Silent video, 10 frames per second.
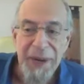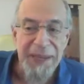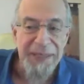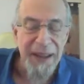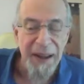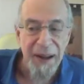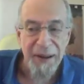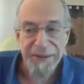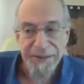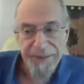
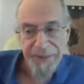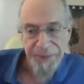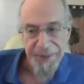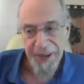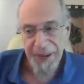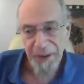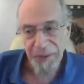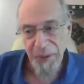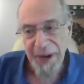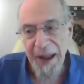myself
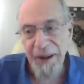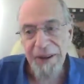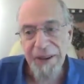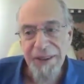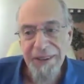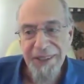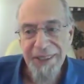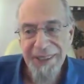when I learned